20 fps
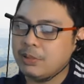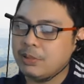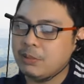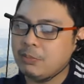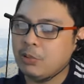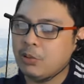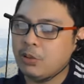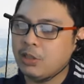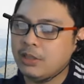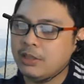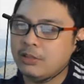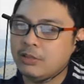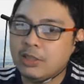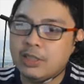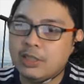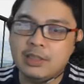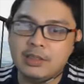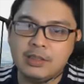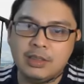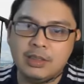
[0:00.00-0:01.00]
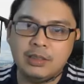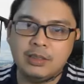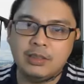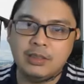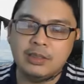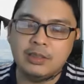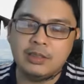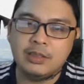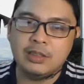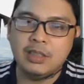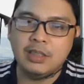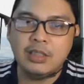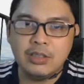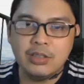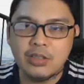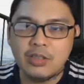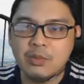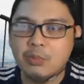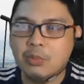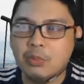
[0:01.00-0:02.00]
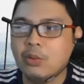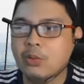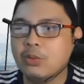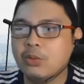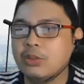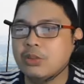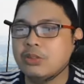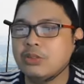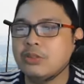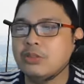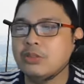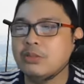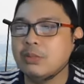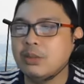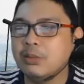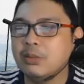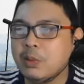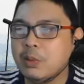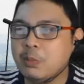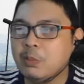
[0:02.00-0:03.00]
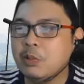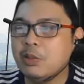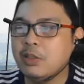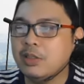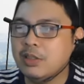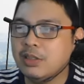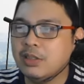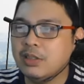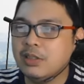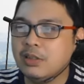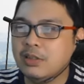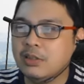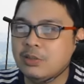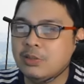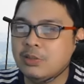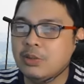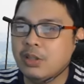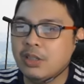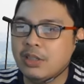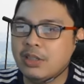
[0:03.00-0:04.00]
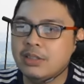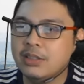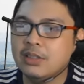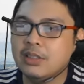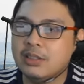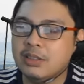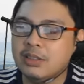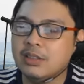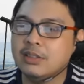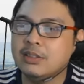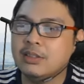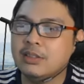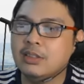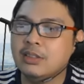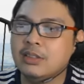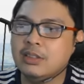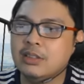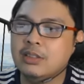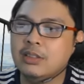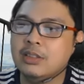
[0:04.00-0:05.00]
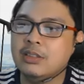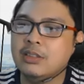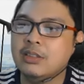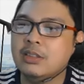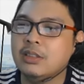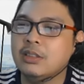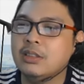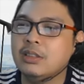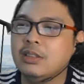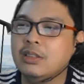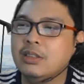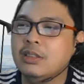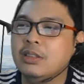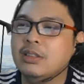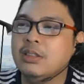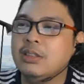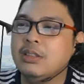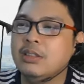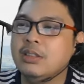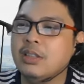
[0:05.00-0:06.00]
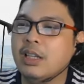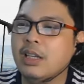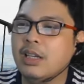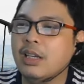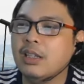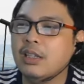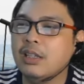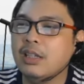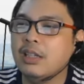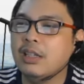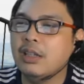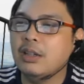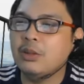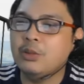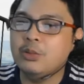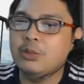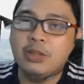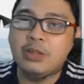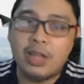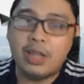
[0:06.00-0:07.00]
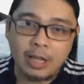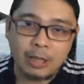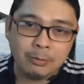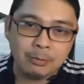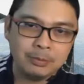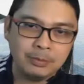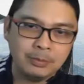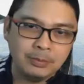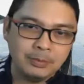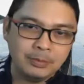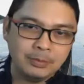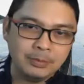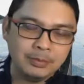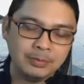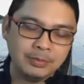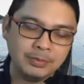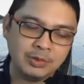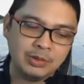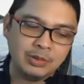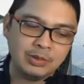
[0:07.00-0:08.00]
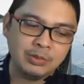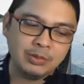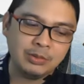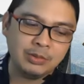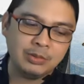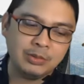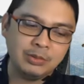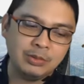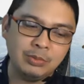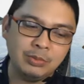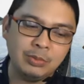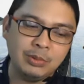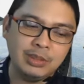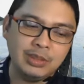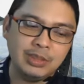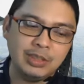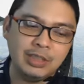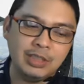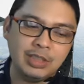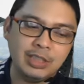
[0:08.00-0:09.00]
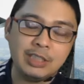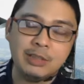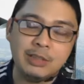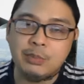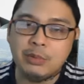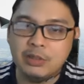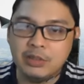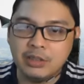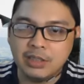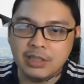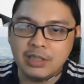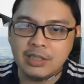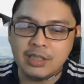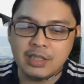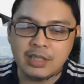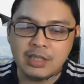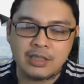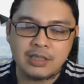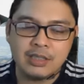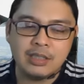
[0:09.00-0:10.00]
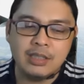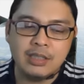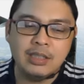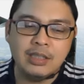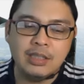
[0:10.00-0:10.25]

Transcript: people in relationship, not just clovers, you know, but people in, who are in the relationship na could help, you know, with their experiences,